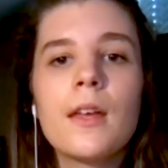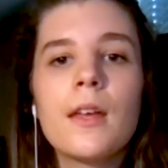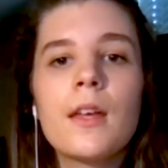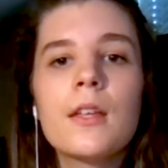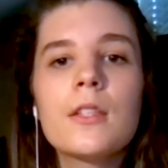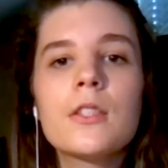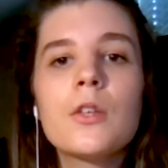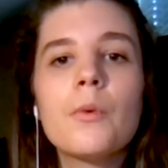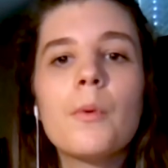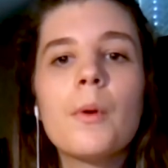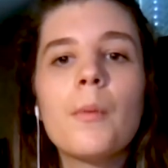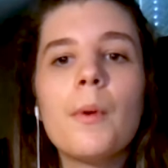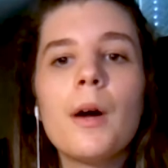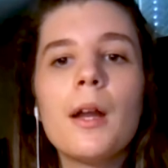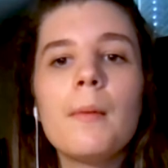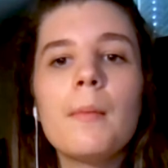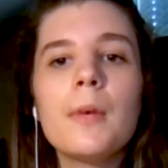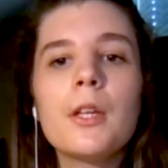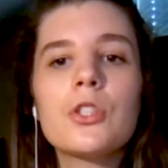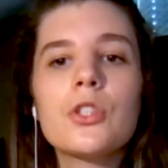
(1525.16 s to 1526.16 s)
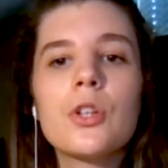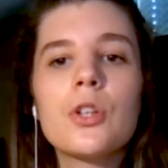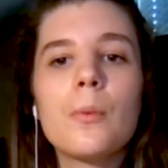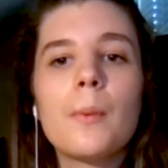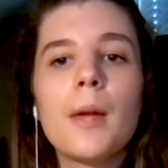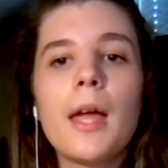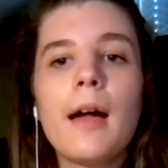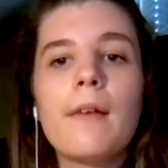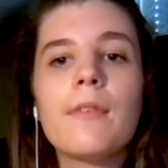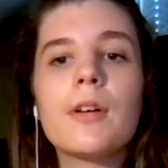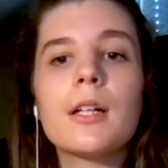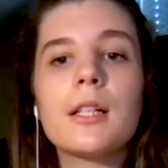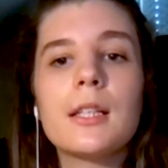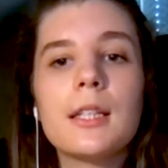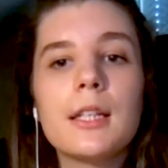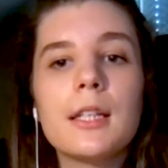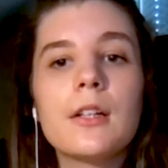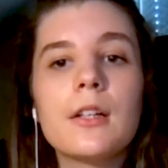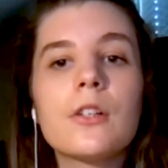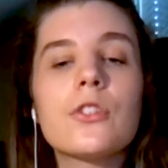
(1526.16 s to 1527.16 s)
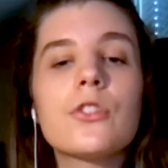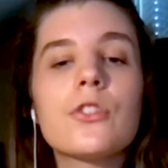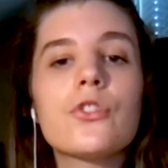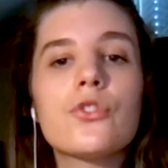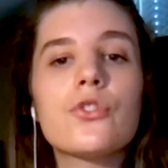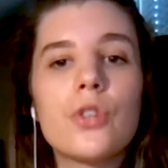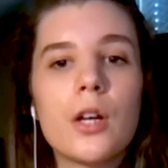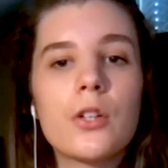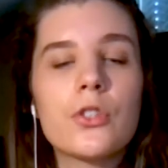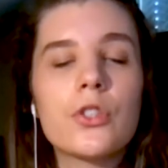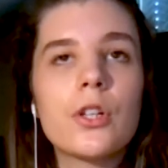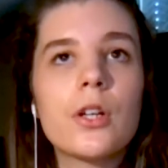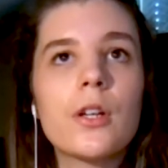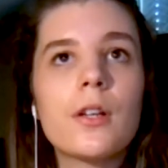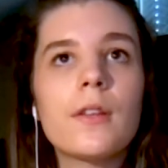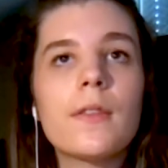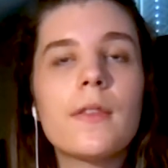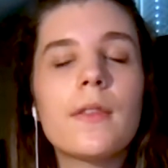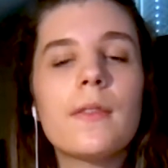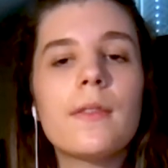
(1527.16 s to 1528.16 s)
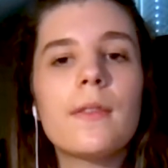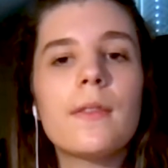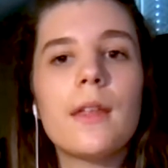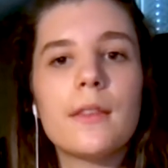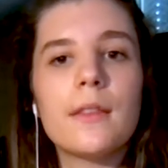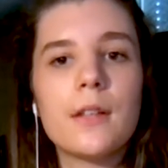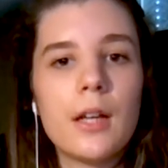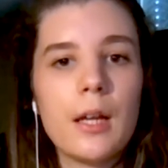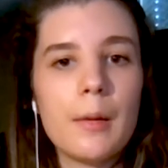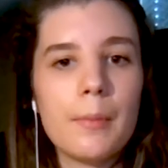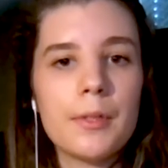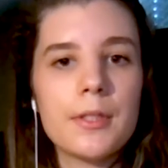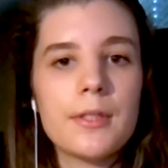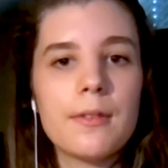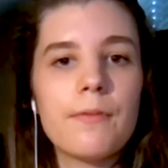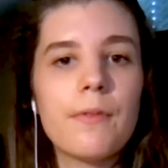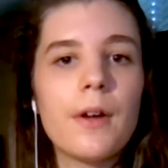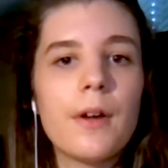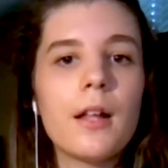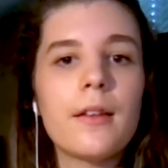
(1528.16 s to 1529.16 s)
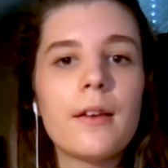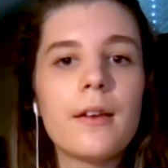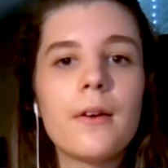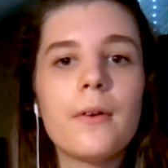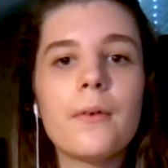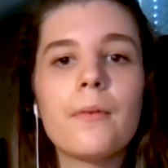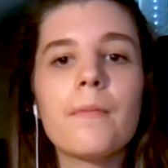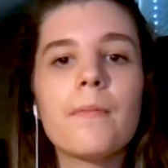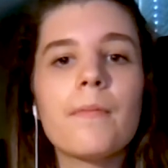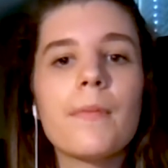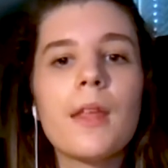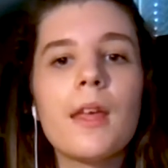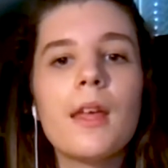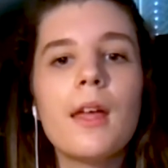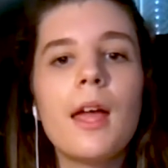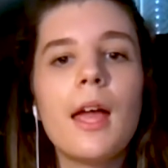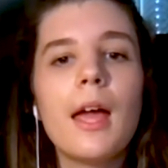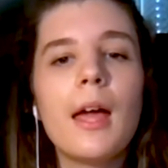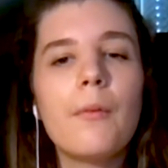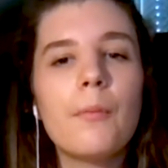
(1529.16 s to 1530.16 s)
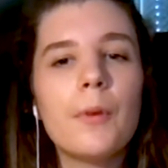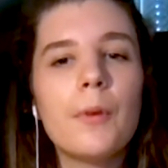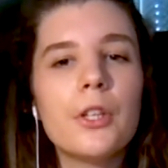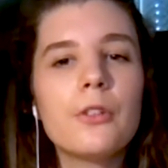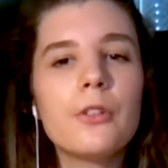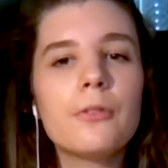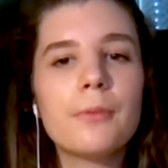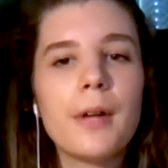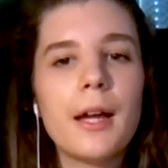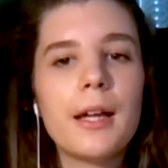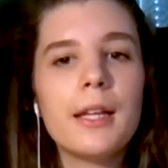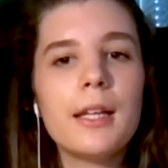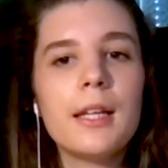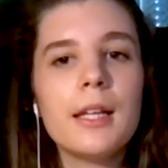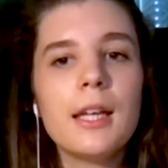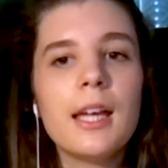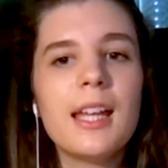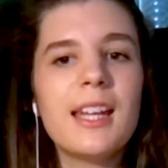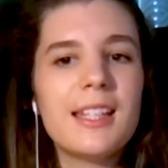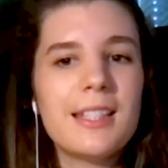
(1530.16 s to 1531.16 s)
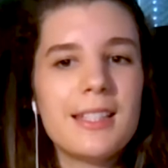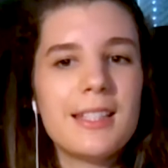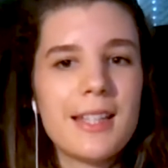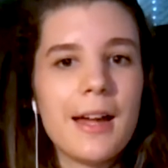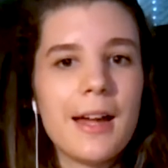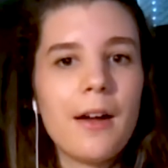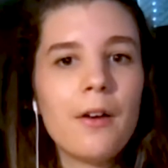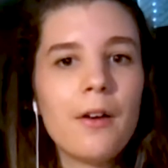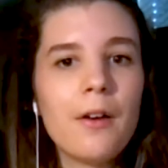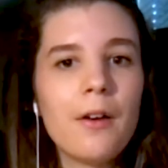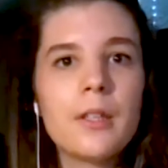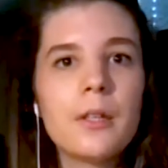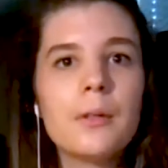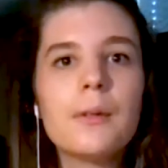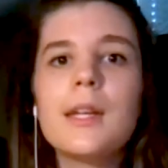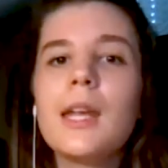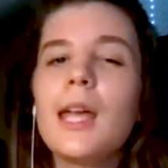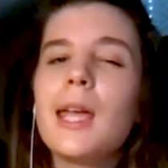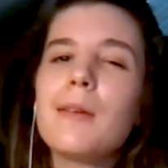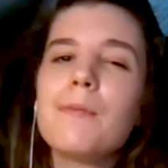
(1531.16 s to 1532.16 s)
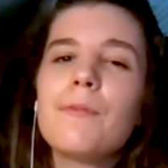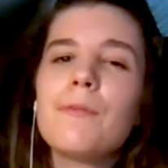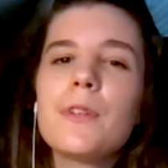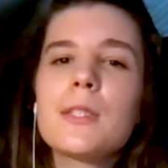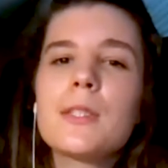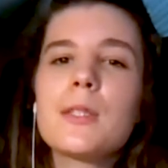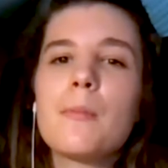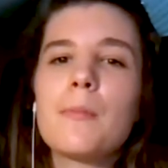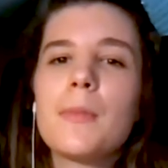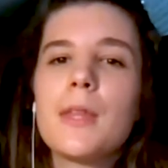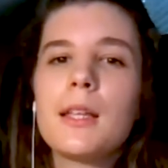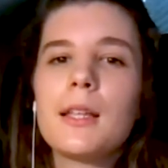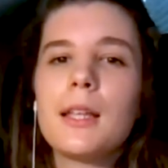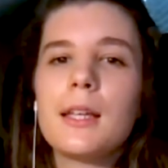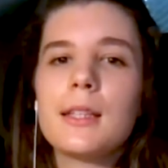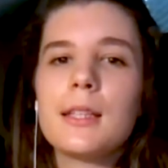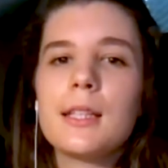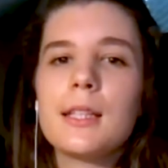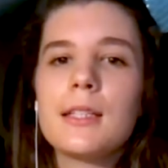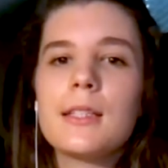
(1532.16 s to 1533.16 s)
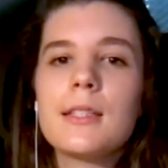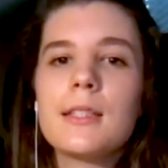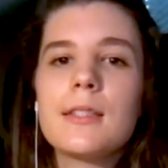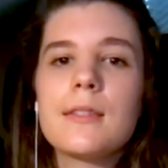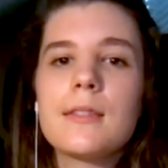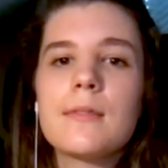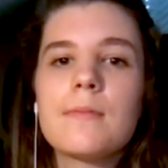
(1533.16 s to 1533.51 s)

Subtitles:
So we want to make sure we have a clear structure that they're able to follow. And when you're writing and in doubt, you can aim for something like this.